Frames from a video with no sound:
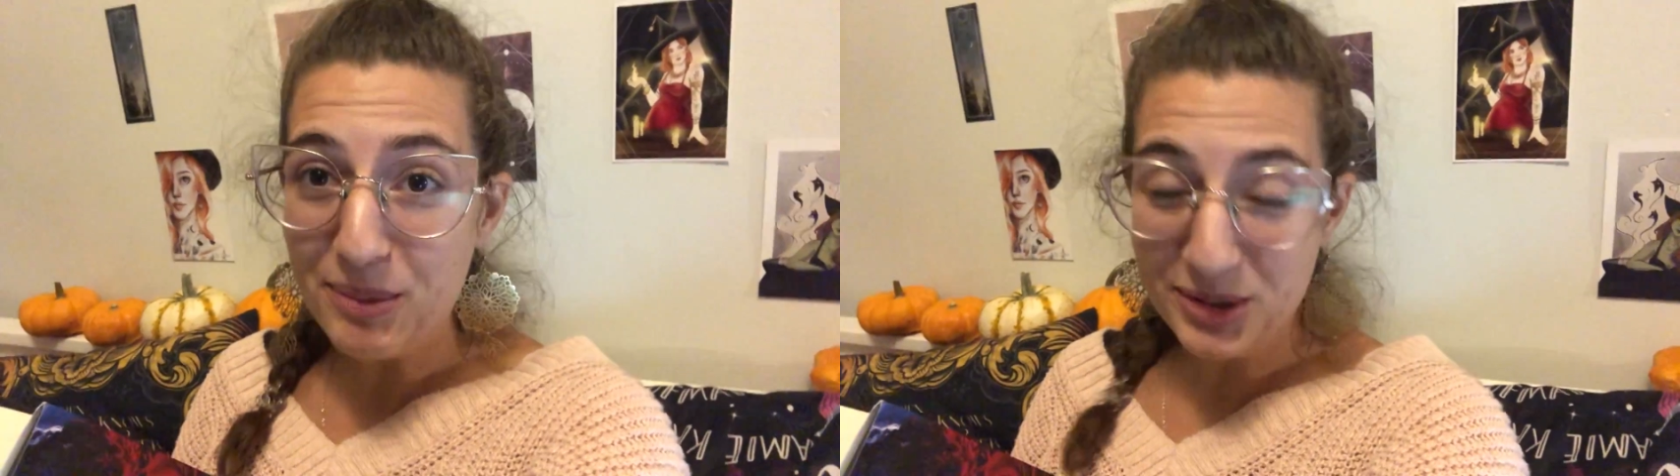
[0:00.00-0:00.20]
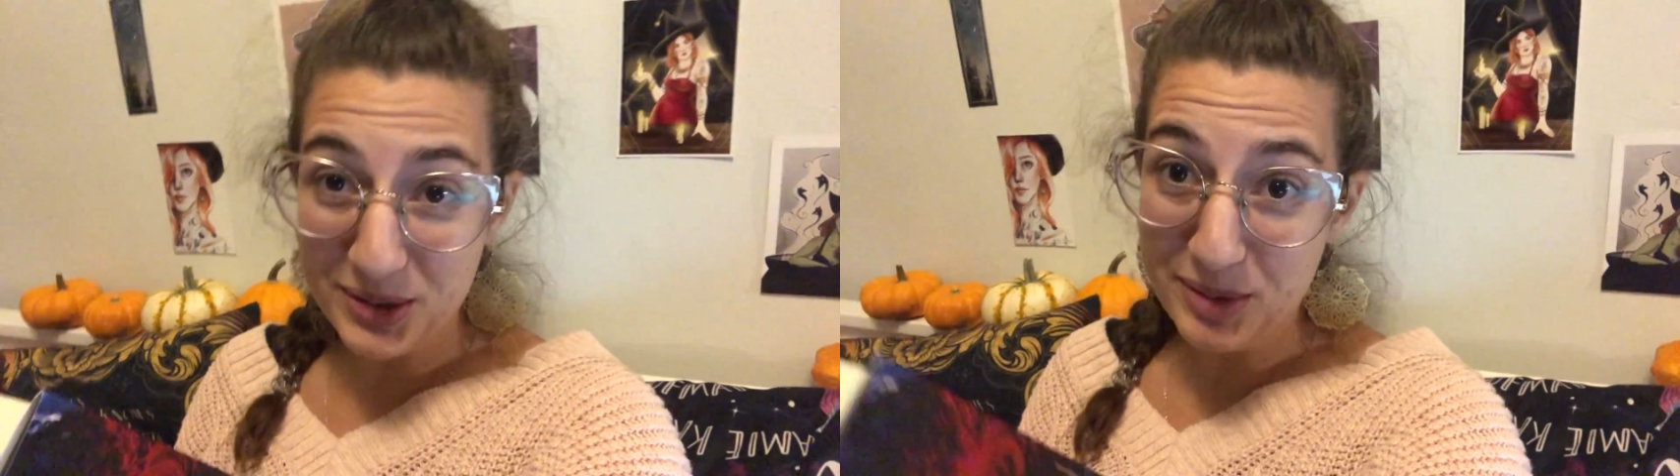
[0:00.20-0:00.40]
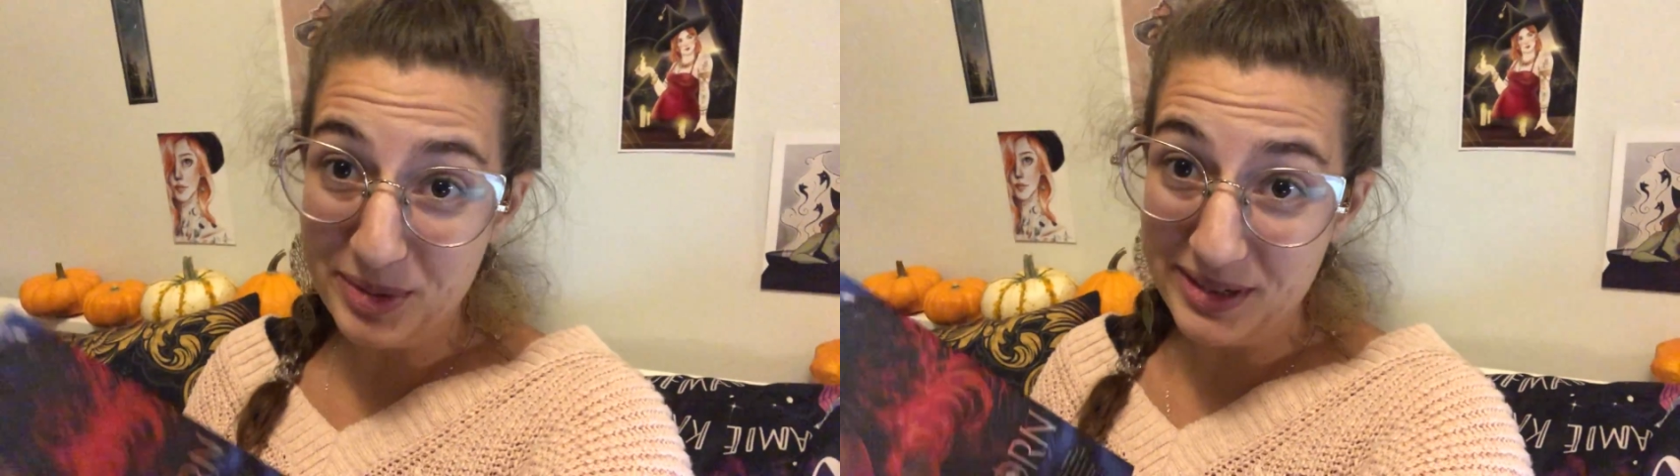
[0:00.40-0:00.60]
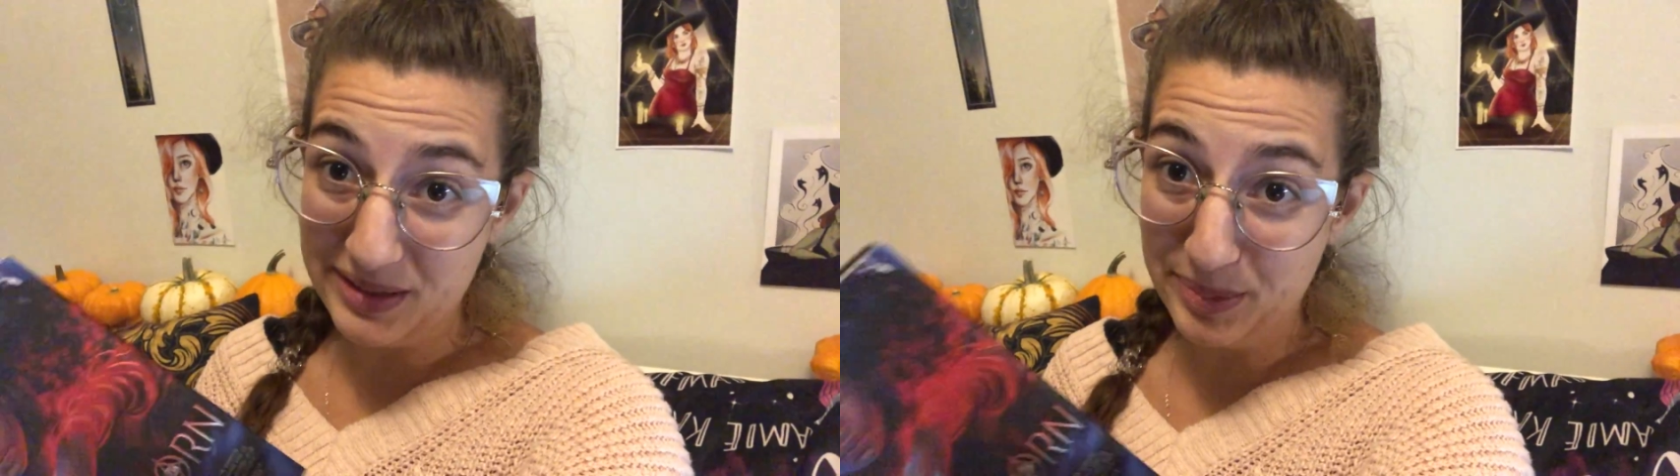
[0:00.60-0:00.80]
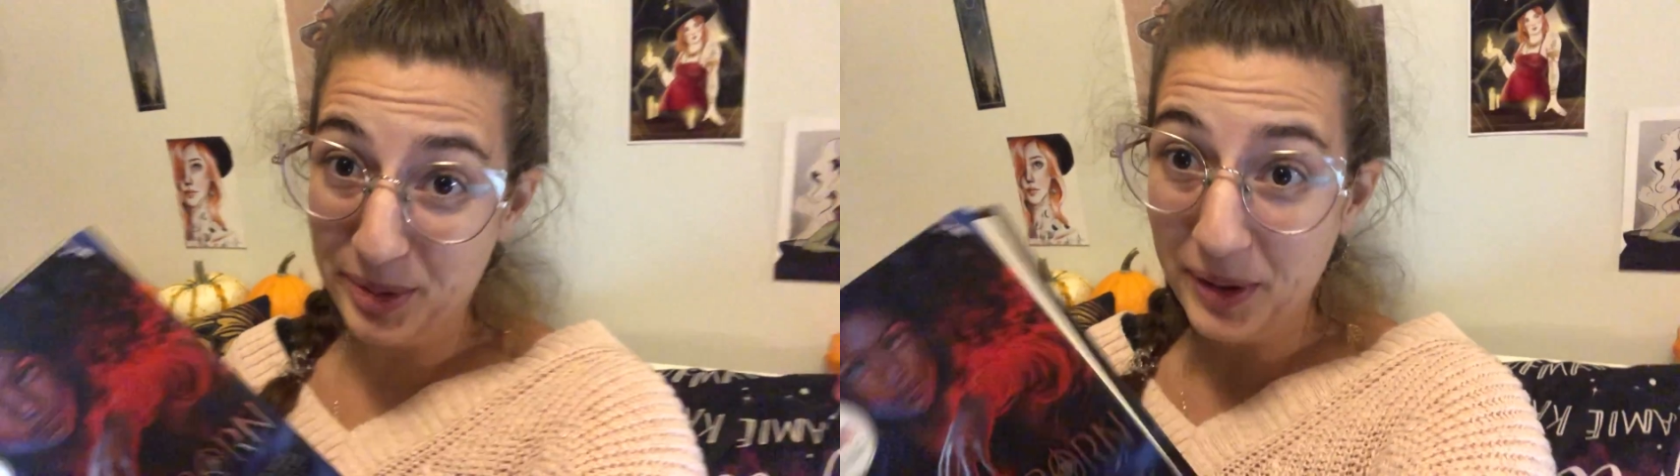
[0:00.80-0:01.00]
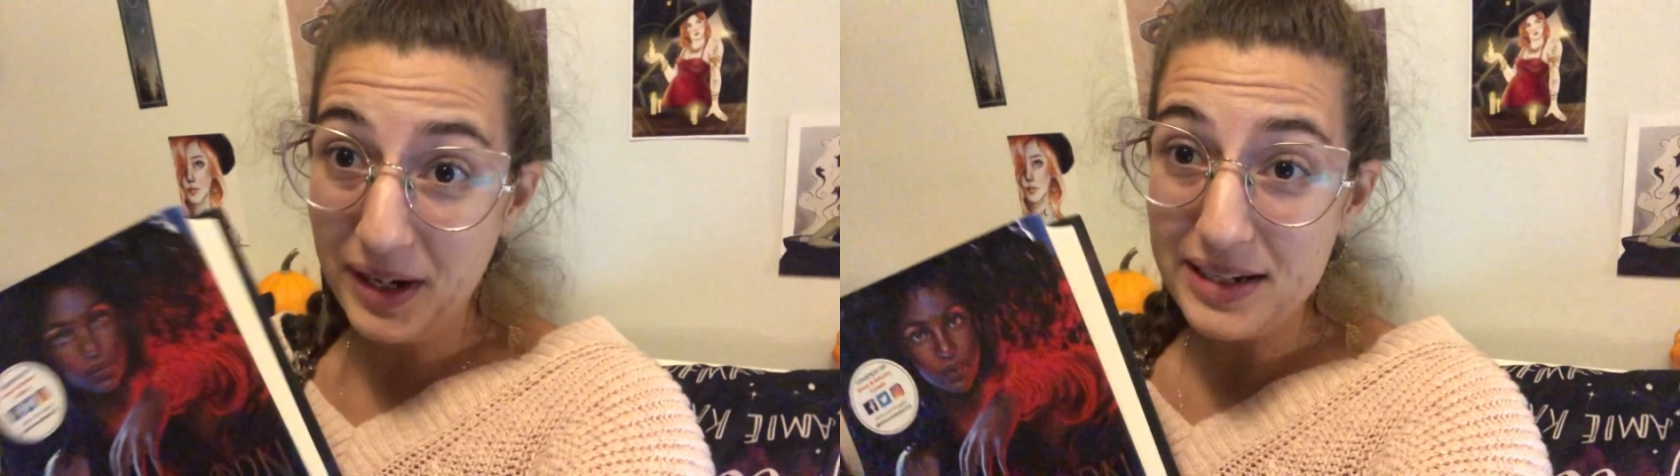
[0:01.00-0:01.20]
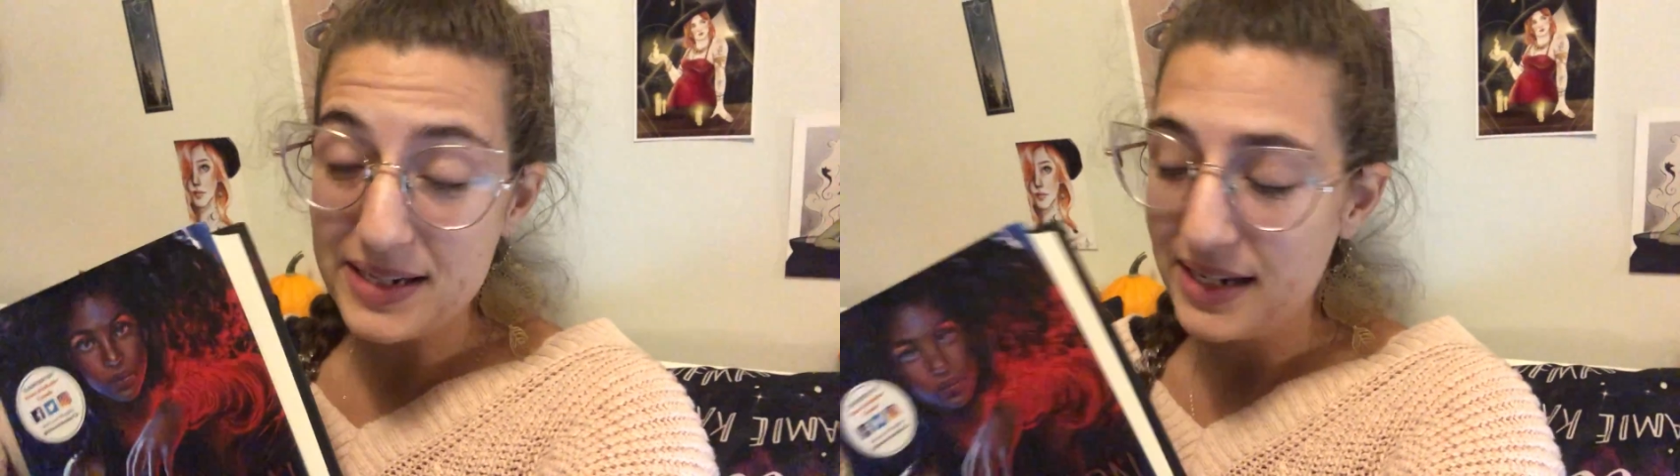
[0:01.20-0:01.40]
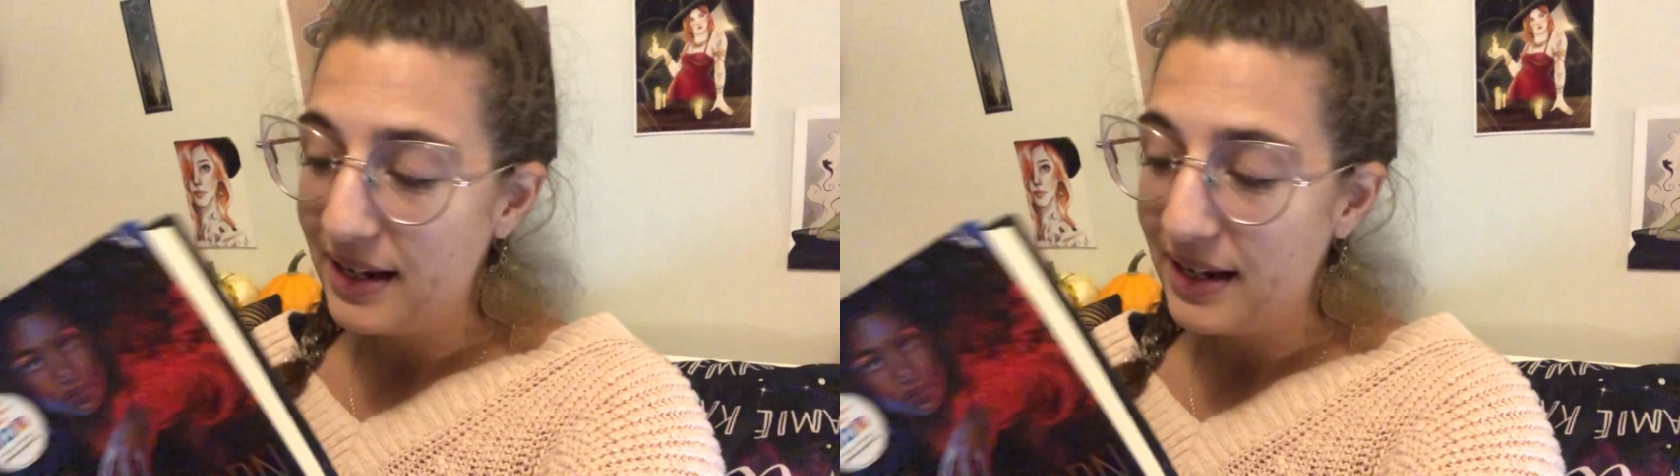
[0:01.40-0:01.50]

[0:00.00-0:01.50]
I'm not gonna be disappointed.